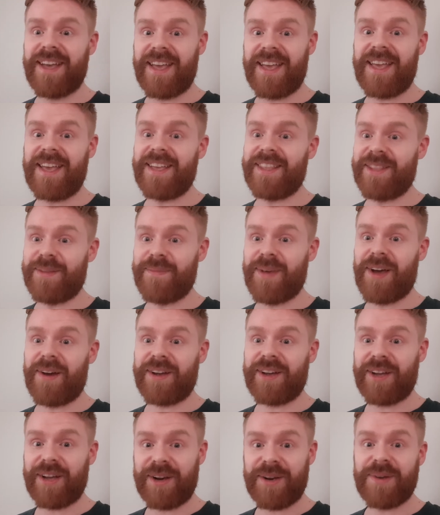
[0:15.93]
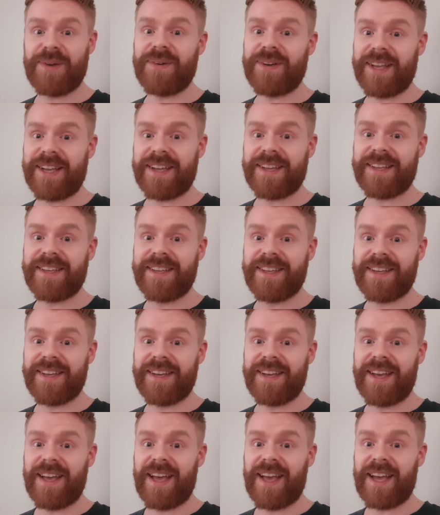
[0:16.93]
in the mail, including
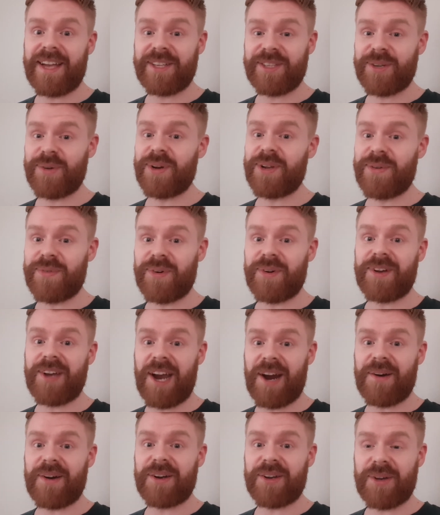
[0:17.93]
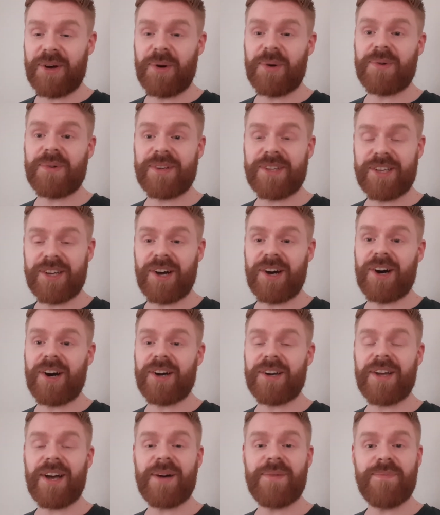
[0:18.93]
a 24 karat gold
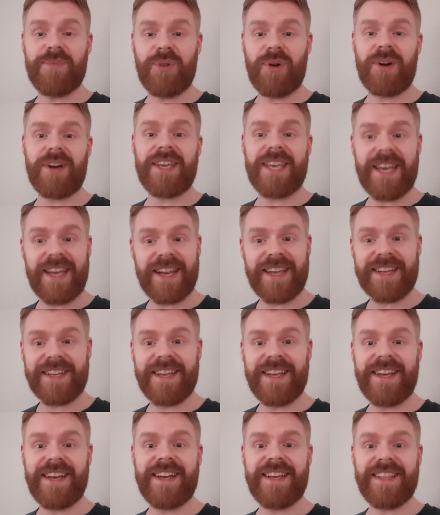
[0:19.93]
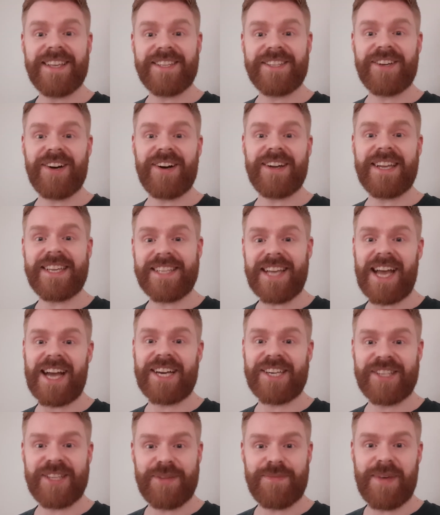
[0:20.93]
card. I'm not kidding, this card is
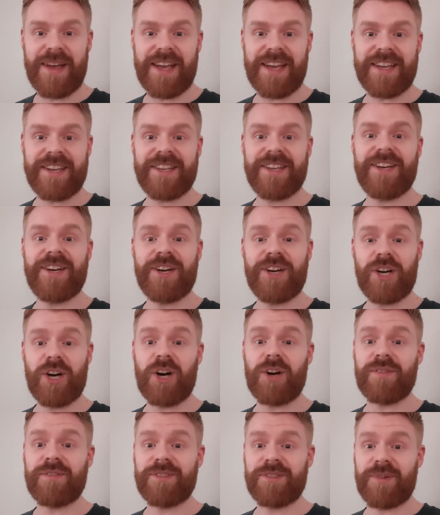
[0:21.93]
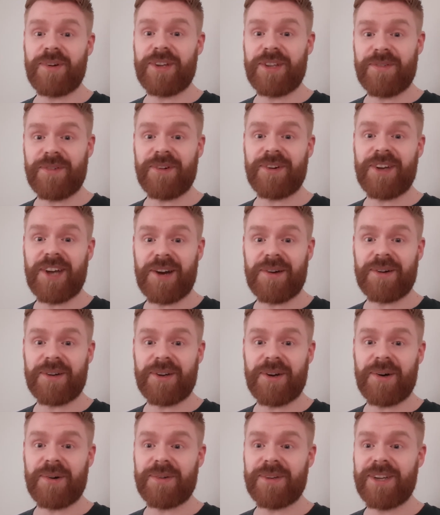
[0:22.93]
actually made of 24
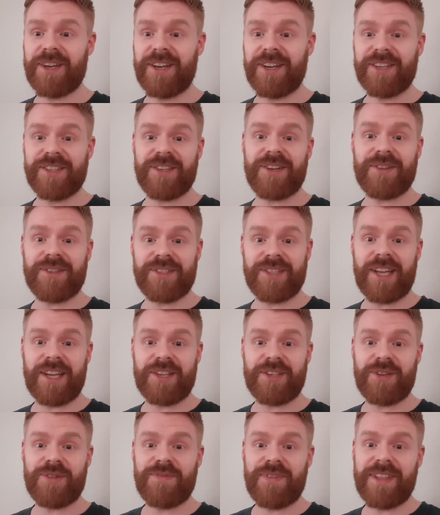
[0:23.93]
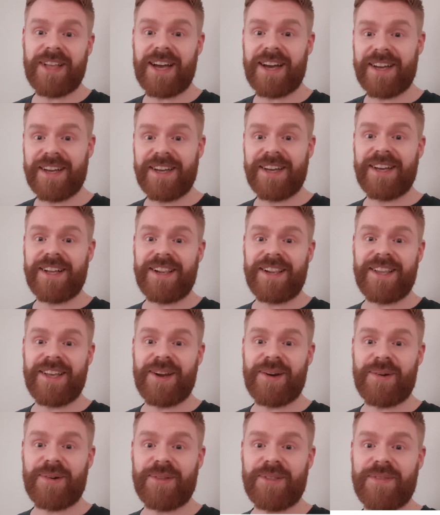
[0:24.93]
karat gold. So stay tuned for that
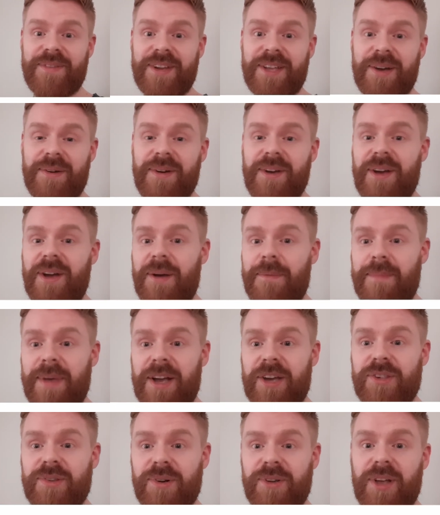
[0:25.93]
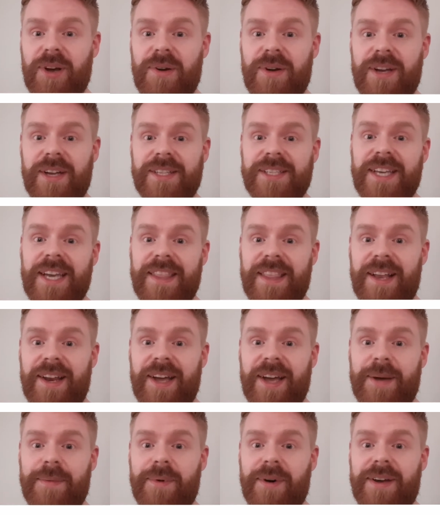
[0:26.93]
later on in the video. Make sure though to hit that
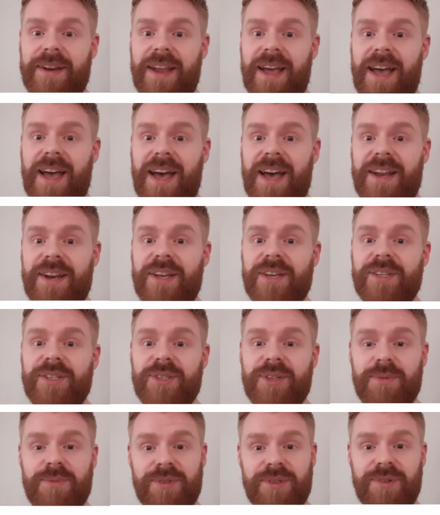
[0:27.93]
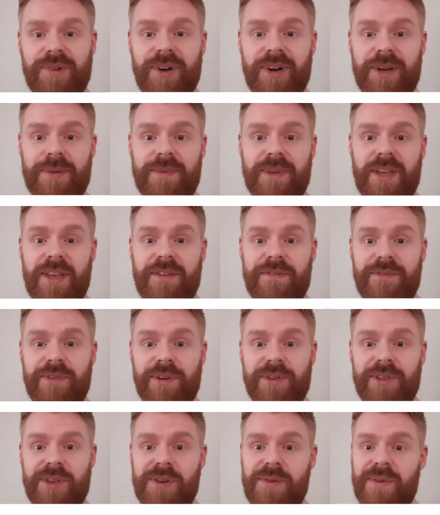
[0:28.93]
like button and subscribe if
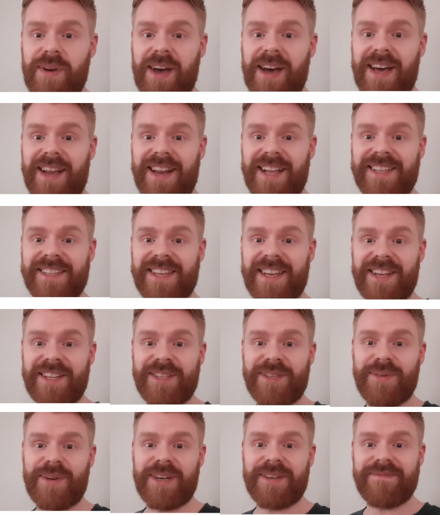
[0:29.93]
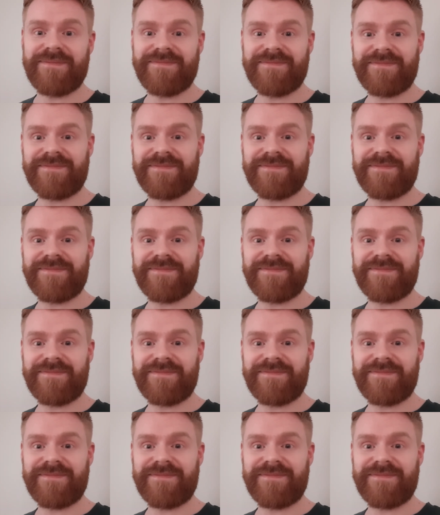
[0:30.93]
you're new, and let's get into it.